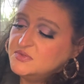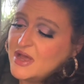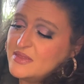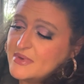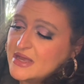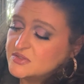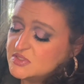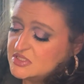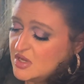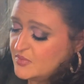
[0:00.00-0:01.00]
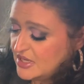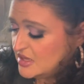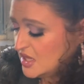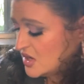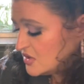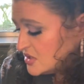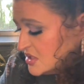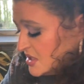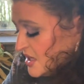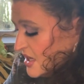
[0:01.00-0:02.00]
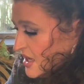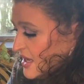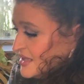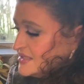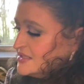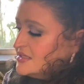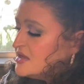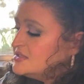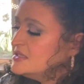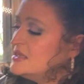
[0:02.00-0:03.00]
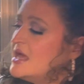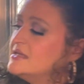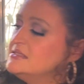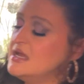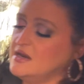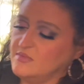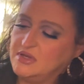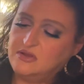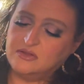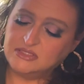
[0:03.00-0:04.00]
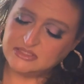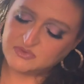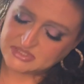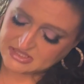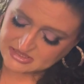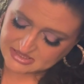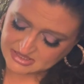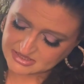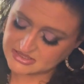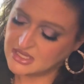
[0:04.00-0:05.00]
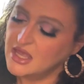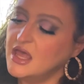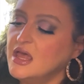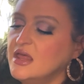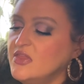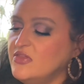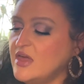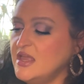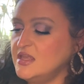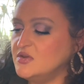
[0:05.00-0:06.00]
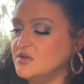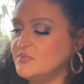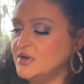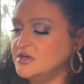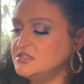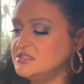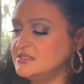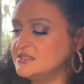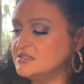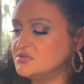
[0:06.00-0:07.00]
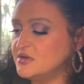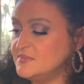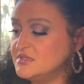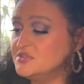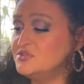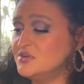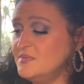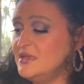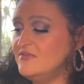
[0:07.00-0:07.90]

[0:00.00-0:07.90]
why the box is so big and long. And this is also the last item in here. Let's see what this says. Thank you. Your purchase is extremely